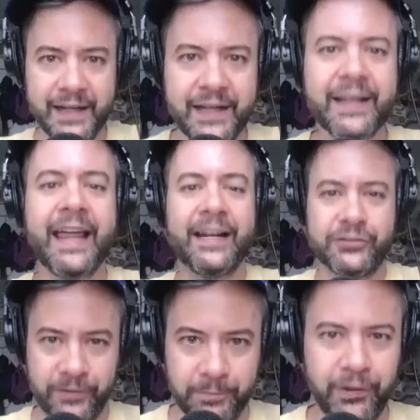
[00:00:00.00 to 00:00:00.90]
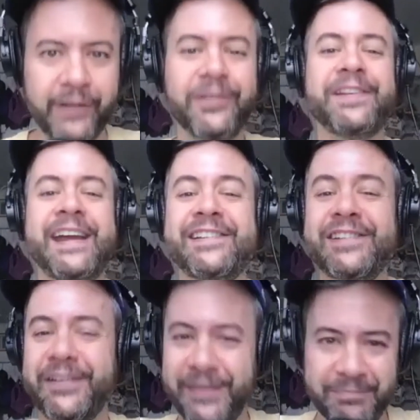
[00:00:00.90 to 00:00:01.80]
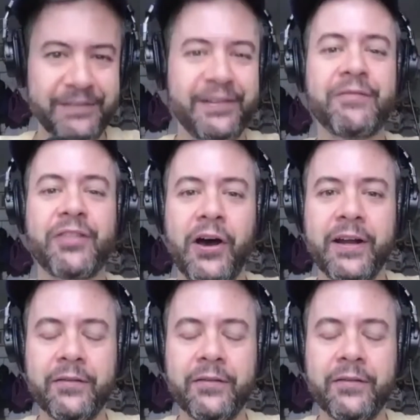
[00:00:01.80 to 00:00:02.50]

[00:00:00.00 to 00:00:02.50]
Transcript: like just presentation of the bits I've thought of